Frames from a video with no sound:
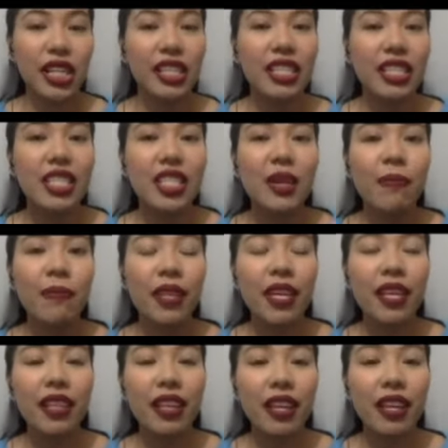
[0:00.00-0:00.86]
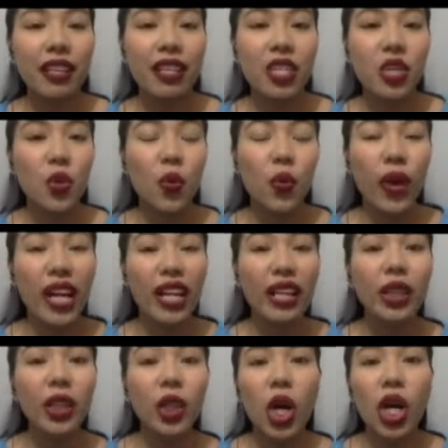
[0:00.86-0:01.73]
It is something that is
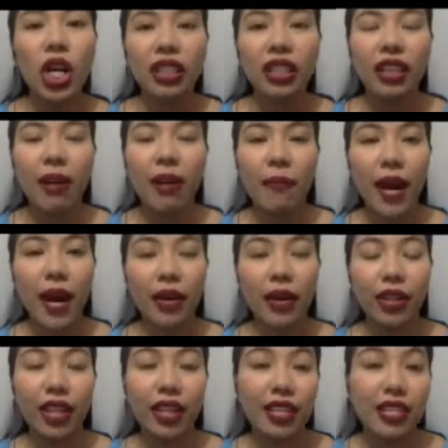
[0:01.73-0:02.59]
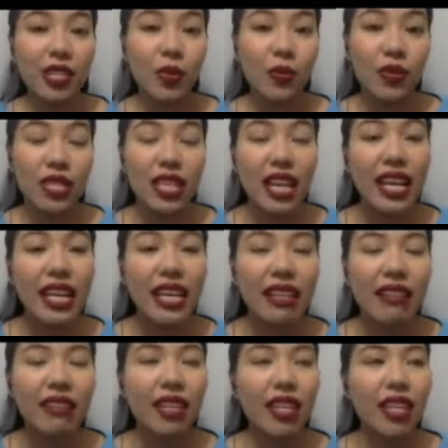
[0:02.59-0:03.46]
well talked about in the
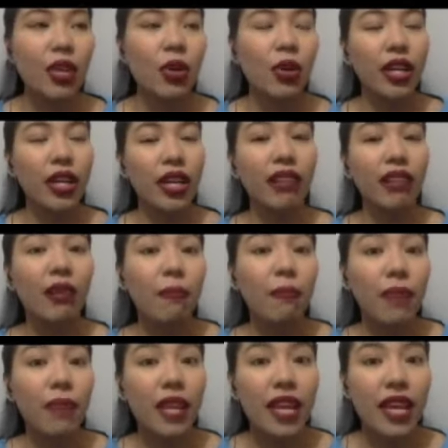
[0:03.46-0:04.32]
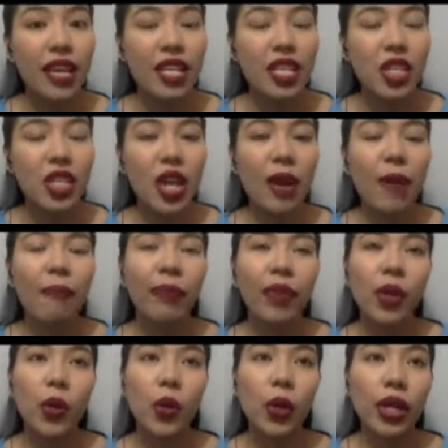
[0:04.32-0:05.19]
society or in the place
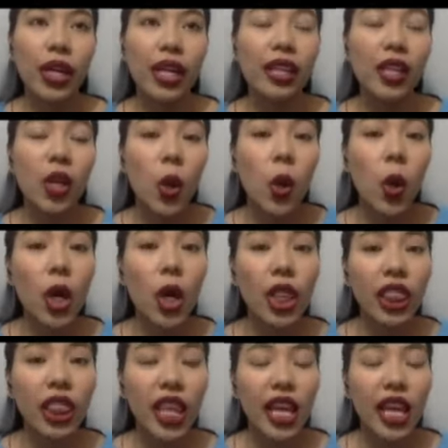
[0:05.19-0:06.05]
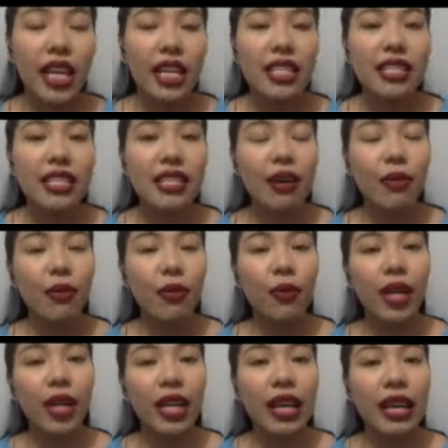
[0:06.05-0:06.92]
or in the context
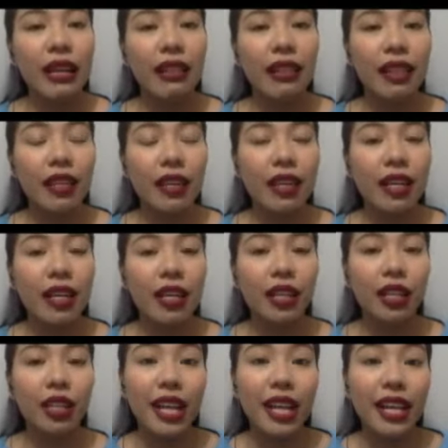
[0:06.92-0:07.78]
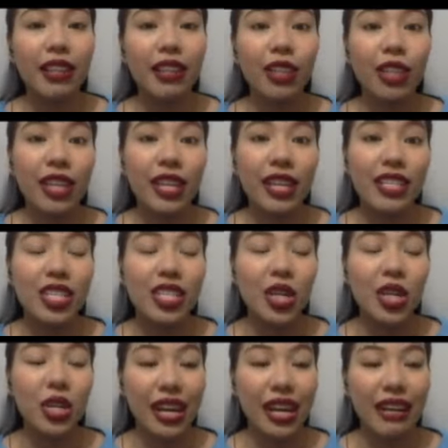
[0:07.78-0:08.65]
wherein the writer
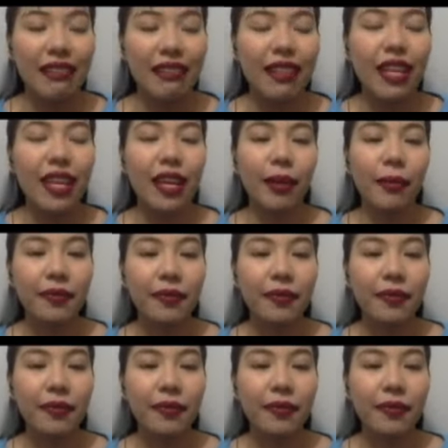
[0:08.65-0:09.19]
is writing.